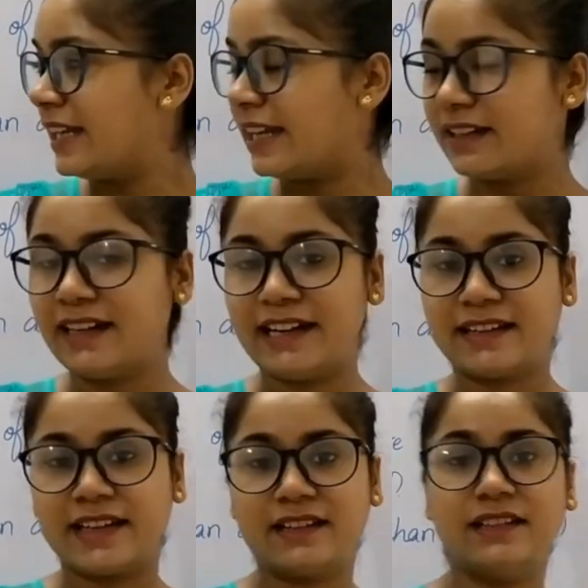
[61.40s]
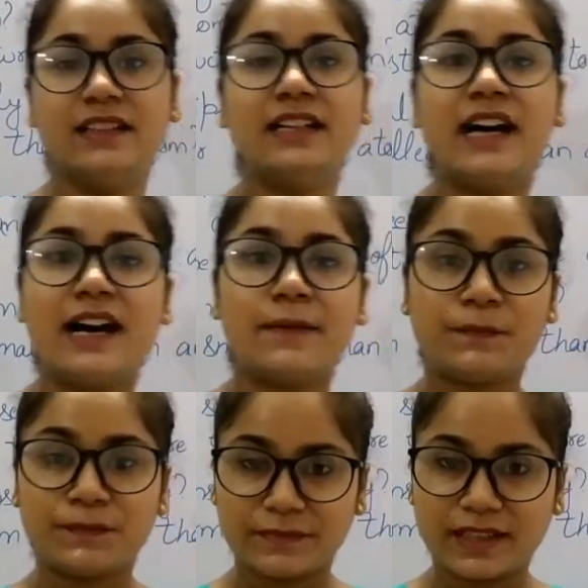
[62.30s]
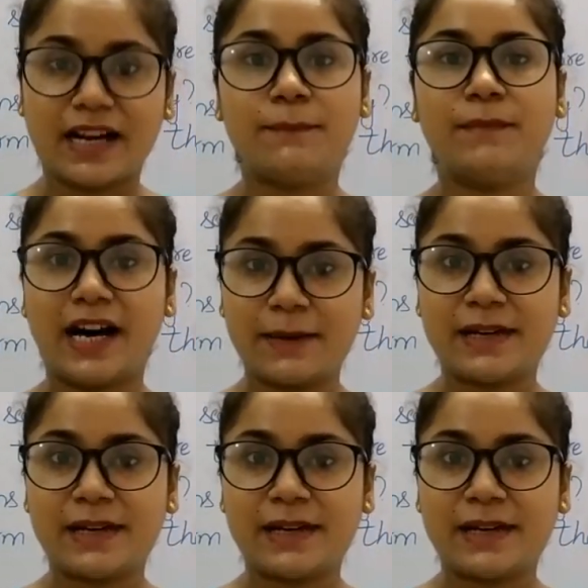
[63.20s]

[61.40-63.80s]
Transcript: here and here, I